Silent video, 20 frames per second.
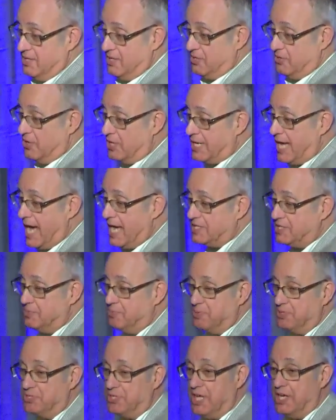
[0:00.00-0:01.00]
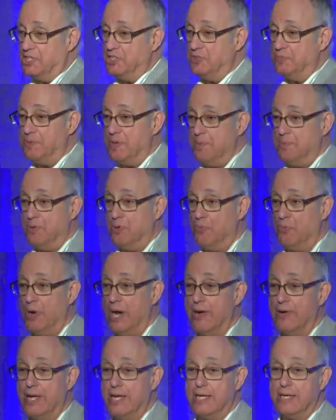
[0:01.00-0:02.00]
Look at the percentage of people
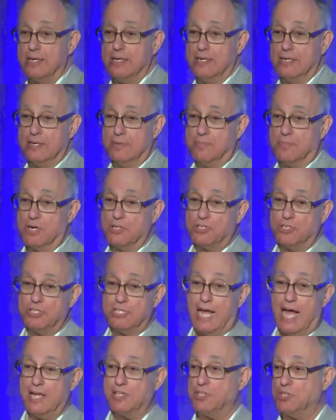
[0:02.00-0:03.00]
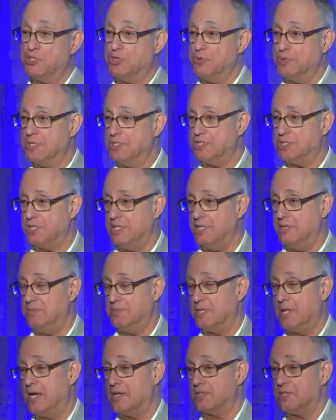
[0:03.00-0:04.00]
wearing merchandise that you can see.
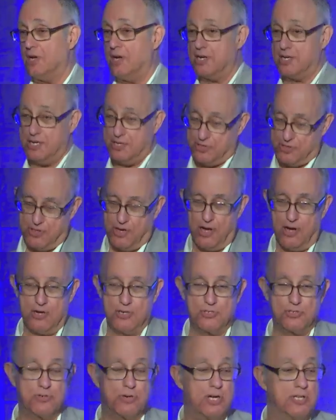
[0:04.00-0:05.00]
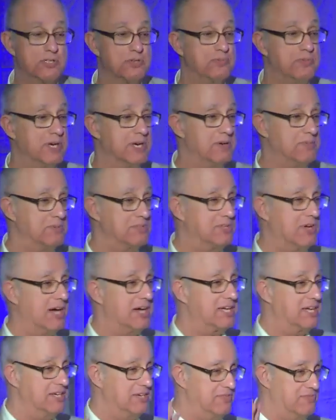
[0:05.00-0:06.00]
We're not talking thongs or underwear. We're
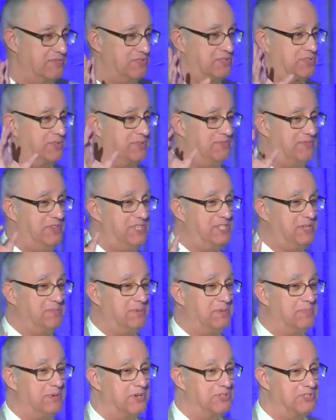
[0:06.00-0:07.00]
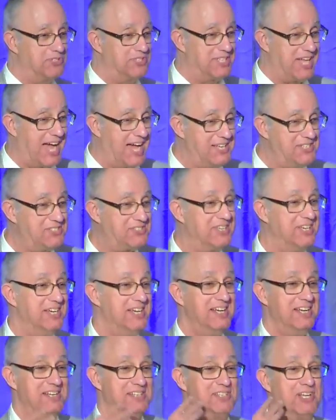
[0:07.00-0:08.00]
talking visible merchandise,
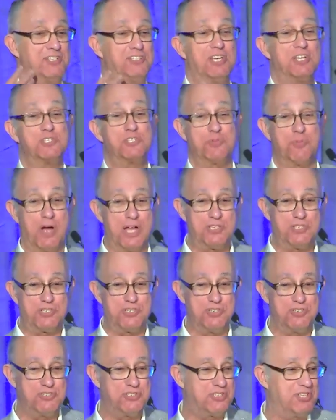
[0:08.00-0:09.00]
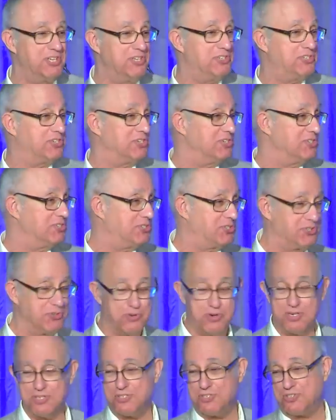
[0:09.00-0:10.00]
such as sweatshirts, t-shirts,
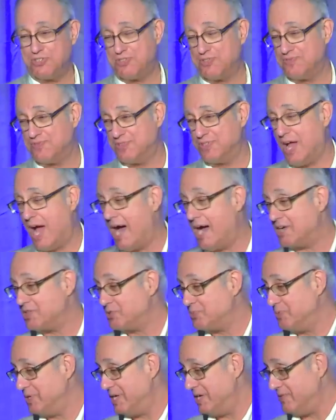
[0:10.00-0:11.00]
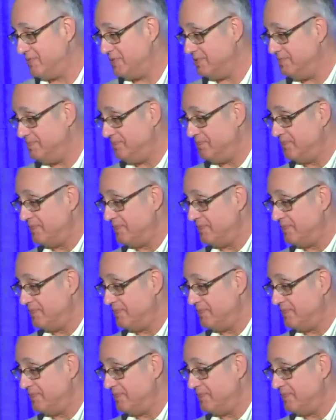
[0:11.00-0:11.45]
shorts, socks, whatever.